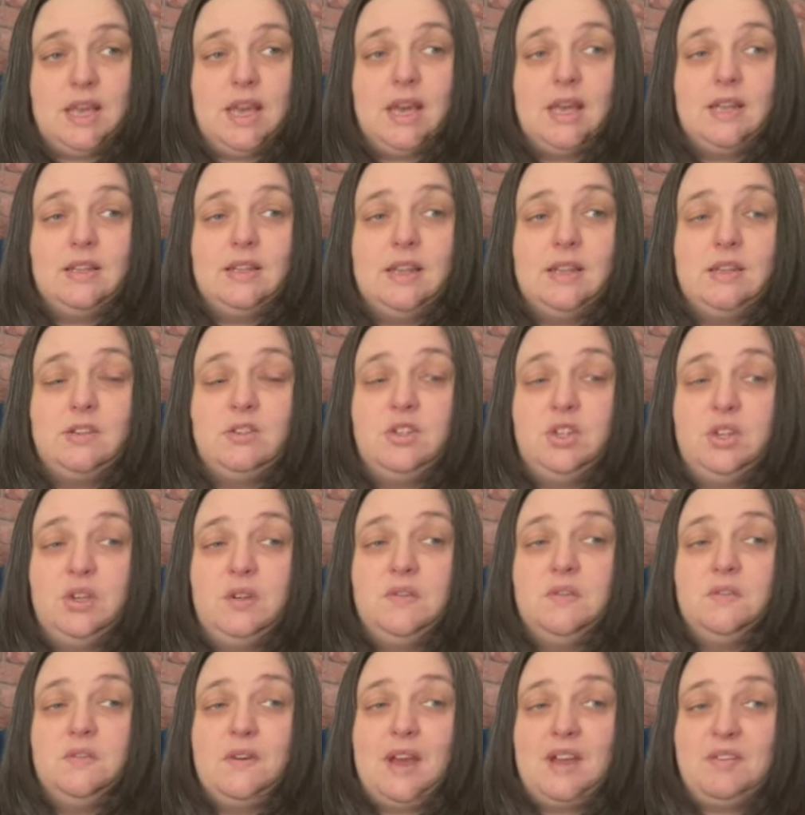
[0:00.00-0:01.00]
and then two
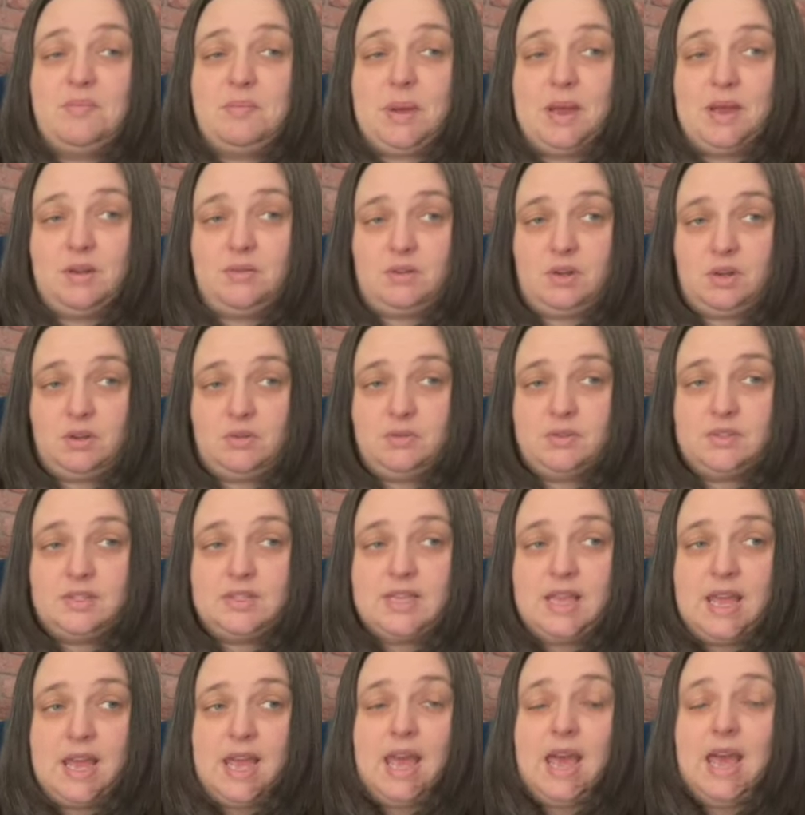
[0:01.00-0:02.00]
£5 notes,
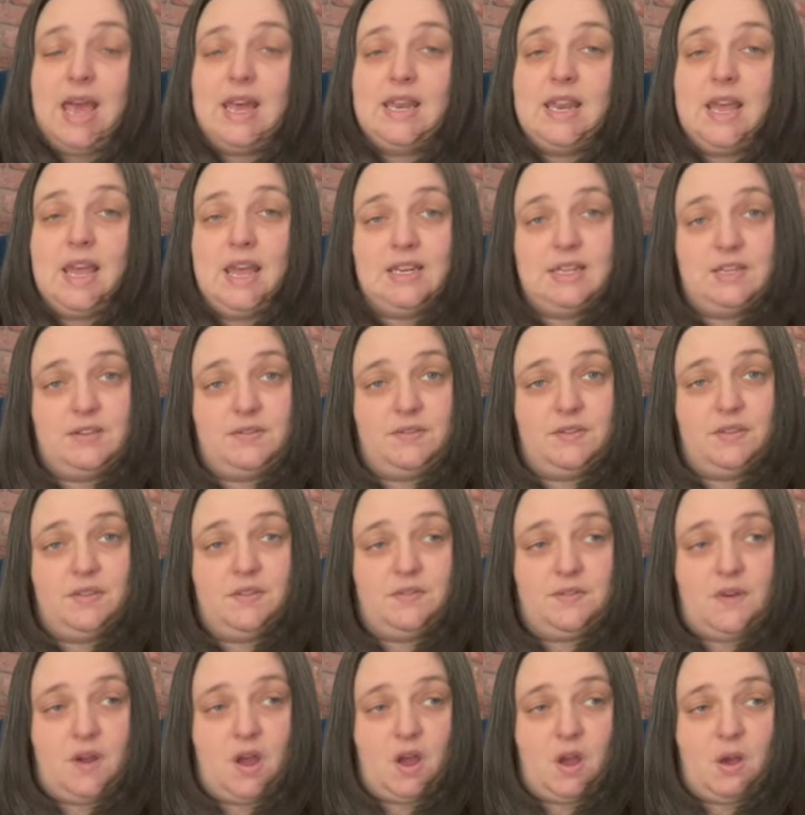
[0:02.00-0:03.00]
and headed for the
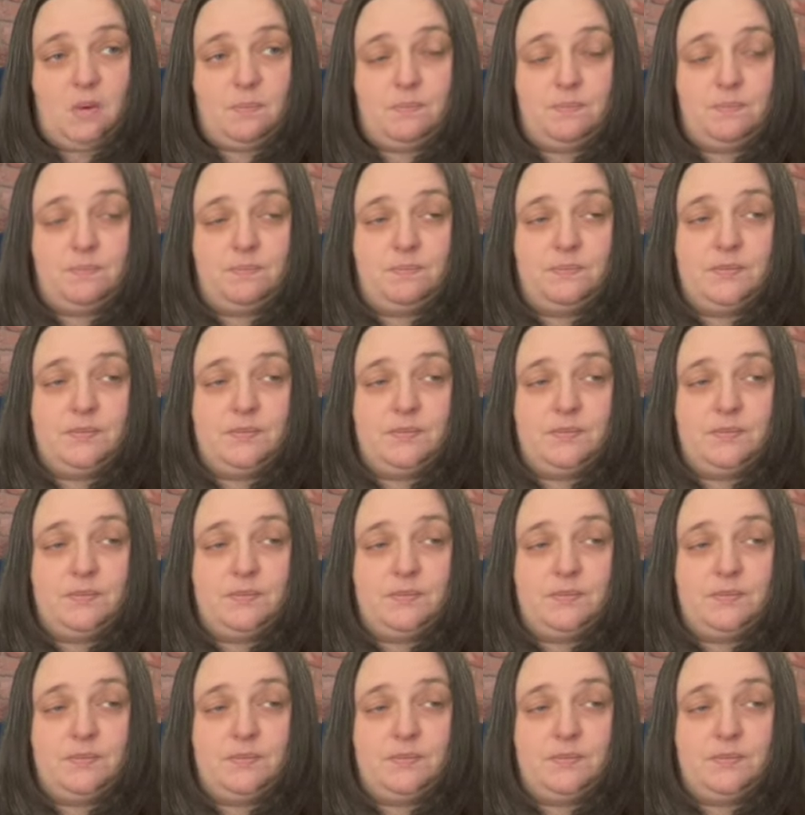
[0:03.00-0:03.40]
farm.